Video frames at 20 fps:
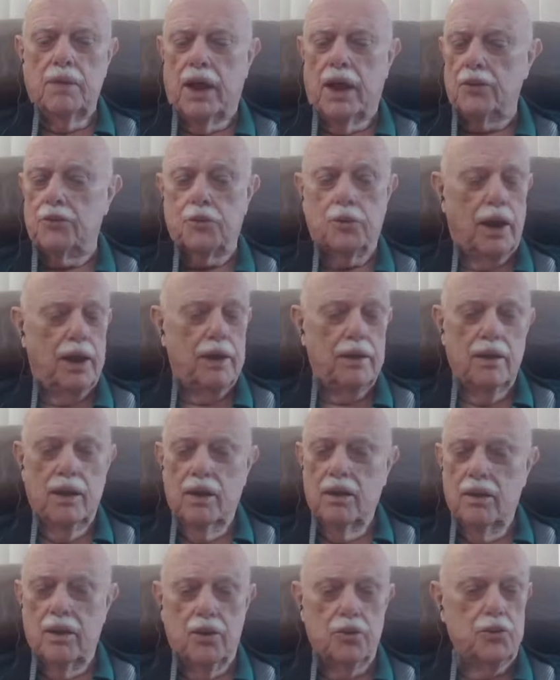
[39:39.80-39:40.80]
That's right.
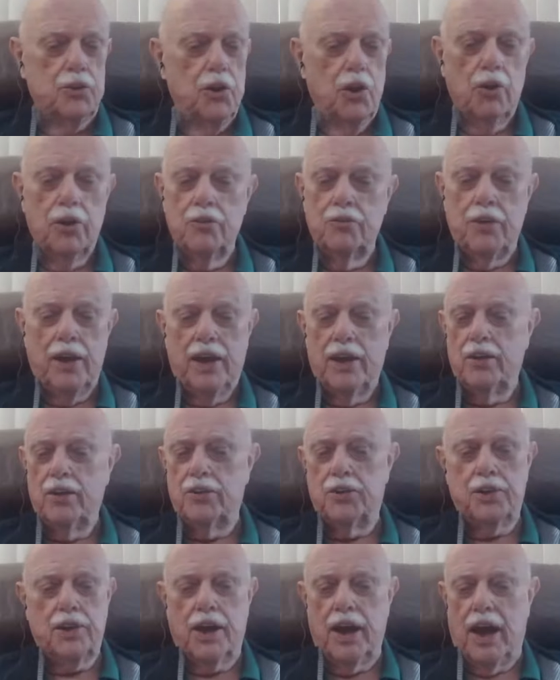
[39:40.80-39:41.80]
There's no
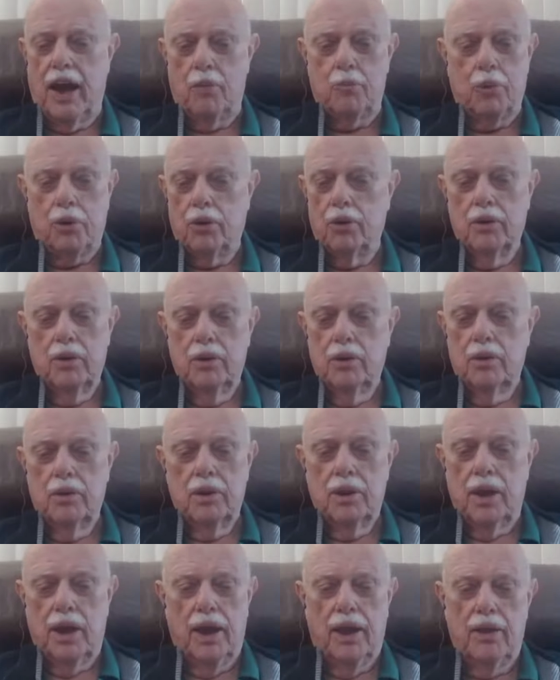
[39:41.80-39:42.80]
advantage to copper,
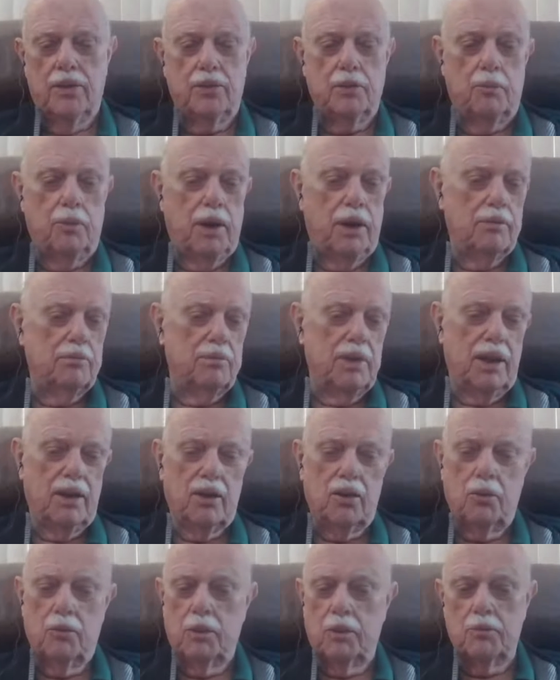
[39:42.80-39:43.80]
and
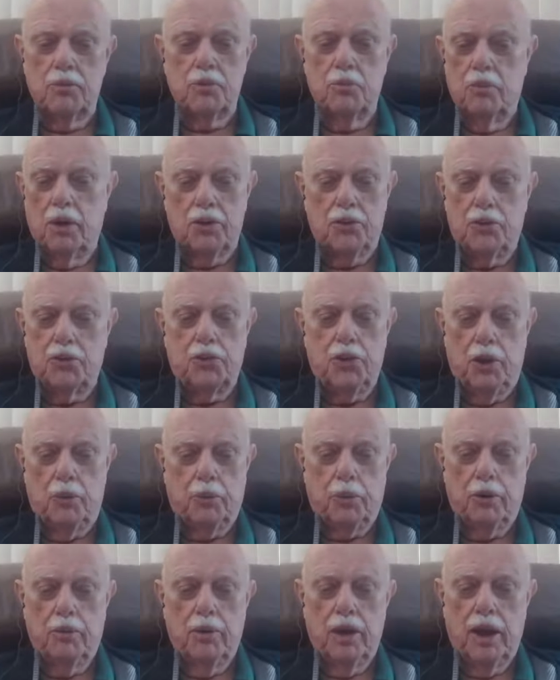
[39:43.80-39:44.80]
aluminum's much cheaper,